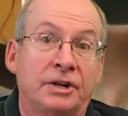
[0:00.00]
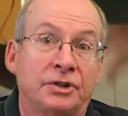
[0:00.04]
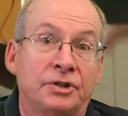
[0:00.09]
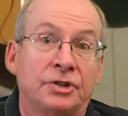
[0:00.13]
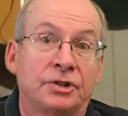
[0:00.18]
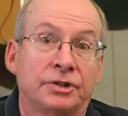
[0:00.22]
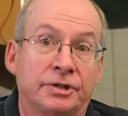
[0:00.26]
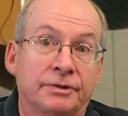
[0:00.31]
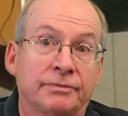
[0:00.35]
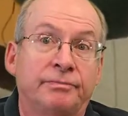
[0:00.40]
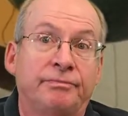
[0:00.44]
It's
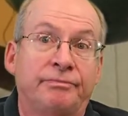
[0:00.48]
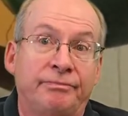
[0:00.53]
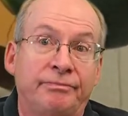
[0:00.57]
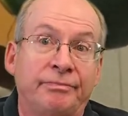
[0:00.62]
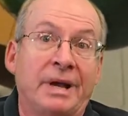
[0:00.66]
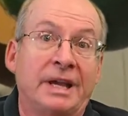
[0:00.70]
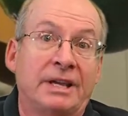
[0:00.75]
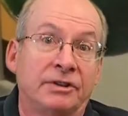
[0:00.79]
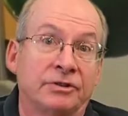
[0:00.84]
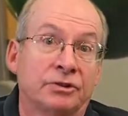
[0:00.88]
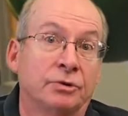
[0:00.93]
just
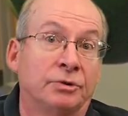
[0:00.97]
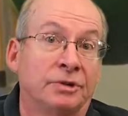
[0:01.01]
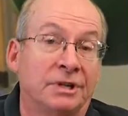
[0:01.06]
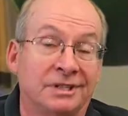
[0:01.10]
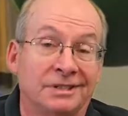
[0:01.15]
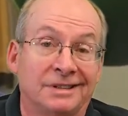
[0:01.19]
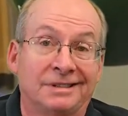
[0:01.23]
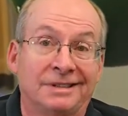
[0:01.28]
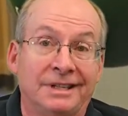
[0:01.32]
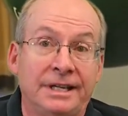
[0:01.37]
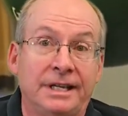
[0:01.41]
make it so it
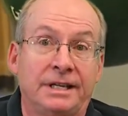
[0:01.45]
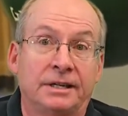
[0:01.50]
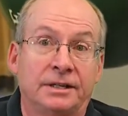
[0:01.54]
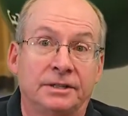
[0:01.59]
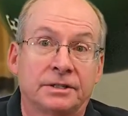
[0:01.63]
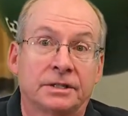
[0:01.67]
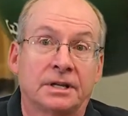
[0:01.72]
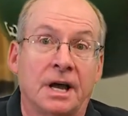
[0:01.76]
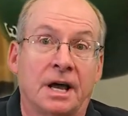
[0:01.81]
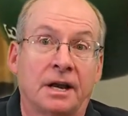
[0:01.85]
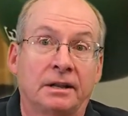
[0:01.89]
doesn't leak.
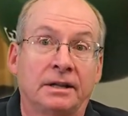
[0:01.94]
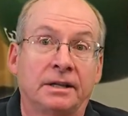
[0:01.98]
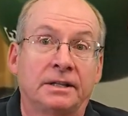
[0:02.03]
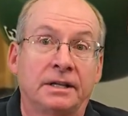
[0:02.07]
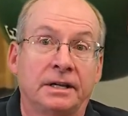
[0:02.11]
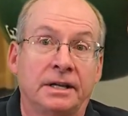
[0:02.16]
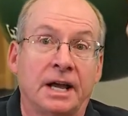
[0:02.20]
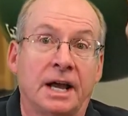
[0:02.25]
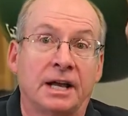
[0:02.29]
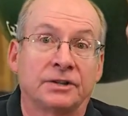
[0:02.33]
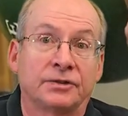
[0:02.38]
It's got to let the
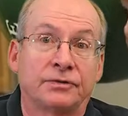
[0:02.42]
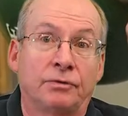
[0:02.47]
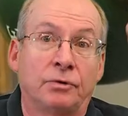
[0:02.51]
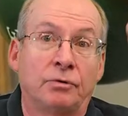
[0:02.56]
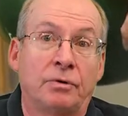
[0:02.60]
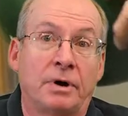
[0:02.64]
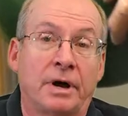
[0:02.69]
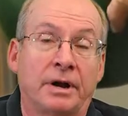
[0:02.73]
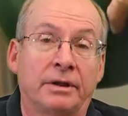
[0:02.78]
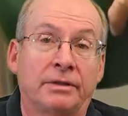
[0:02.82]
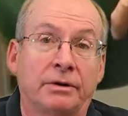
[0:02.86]
gas
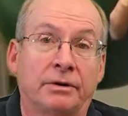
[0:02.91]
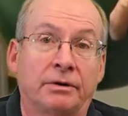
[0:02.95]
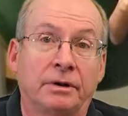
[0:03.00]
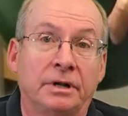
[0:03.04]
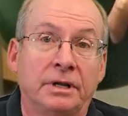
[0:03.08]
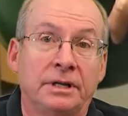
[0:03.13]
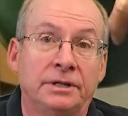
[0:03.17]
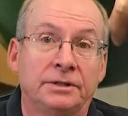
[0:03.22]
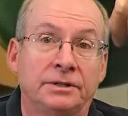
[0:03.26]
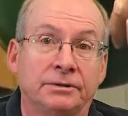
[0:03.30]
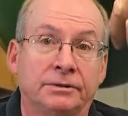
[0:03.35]
flow out of there
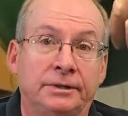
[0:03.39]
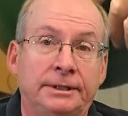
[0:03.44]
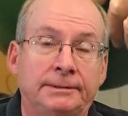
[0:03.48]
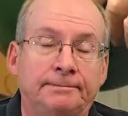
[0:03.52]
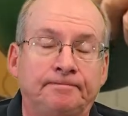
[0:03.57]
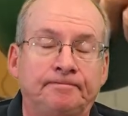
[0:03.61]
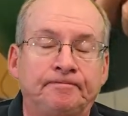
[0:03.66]
easily.